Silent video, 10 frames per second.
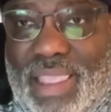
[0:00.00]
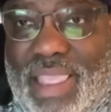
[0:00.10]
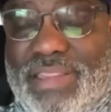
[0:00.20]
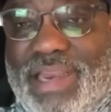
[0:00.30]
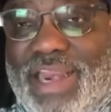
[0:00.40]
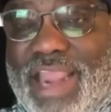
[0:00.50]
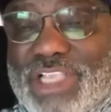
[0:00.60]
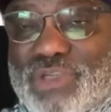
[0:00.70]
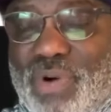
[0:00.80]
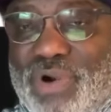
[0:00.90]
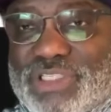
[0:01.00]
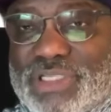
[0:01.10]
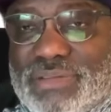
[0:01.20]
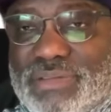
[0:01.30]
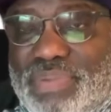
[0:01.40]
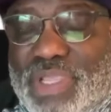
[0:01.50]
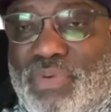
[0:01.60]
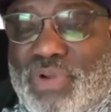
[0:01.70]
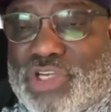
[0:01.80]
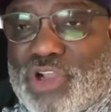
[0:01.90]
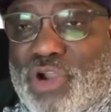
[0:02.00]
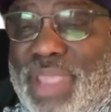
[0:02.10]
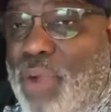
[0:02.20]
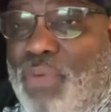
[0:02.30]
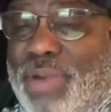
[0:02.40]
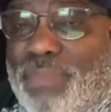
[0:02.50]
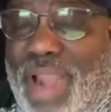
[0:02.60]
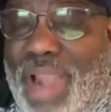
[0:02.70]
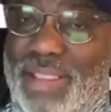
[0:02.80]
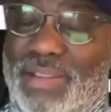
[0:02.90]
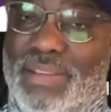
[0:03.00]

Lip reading: And then the next person, people that told me I wasn't Black,